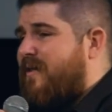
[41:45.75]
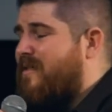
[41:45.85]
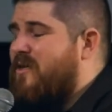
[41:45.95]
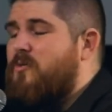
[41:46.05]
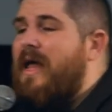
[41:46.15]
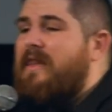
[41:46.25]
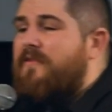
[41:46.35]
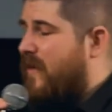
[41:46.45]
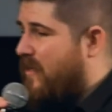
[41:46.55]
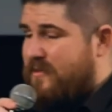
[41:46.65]
It's
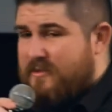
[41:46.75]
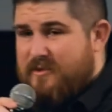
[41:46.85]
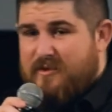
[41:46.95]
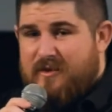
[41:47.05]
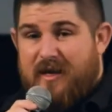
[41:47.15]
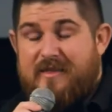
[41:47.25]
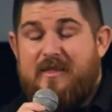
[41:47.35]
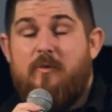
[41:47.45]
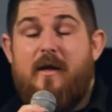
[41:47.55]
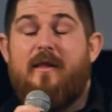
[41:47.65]
irrelevant.
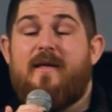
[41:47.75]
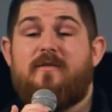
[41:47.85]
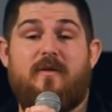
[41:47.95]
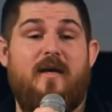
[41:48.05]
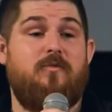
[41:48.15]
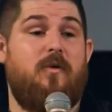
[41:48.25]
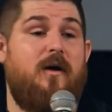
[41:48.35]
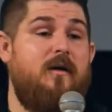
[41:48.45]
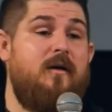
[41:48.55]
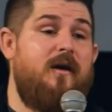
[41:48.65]
It's irre- let's guess
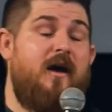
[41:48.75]
what?